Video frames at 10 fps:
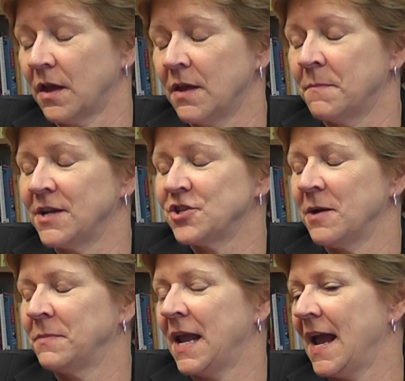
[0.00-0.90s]
In my
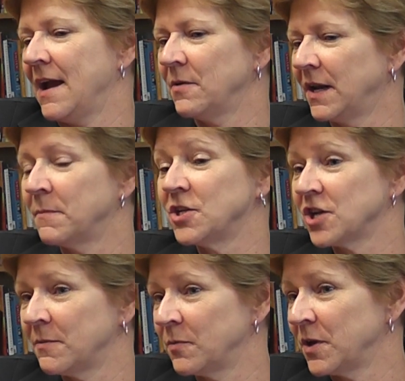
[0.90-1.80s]
job now and in my
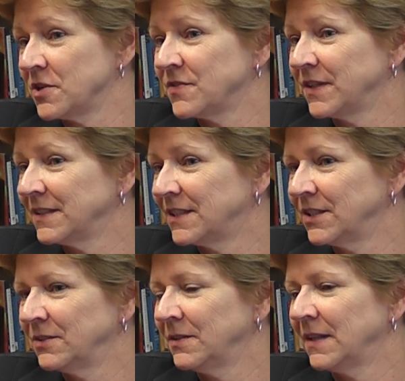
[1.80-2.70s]
job in Wethersfield
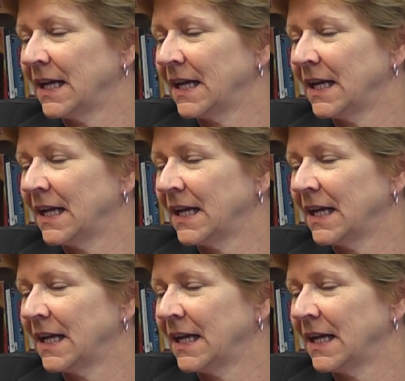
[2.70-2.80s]
too,